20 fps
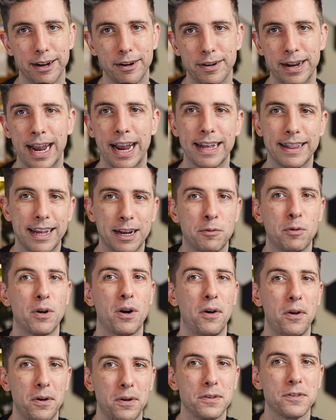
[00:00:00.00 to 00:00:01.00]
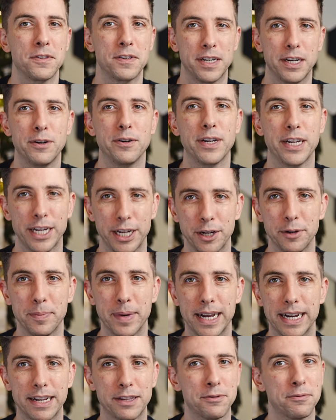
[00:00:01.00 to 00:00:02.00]
Okay. Like we're all still
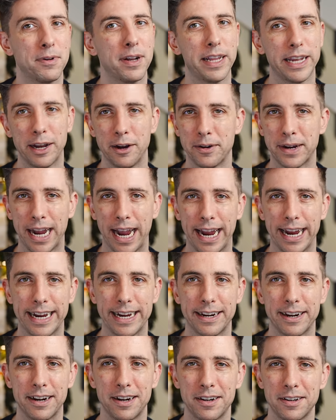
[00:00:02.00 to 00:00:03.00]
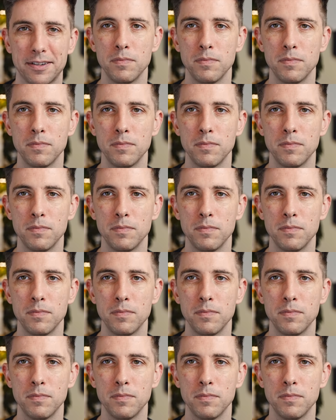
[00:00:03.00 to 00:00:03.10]
human. It's really okay here.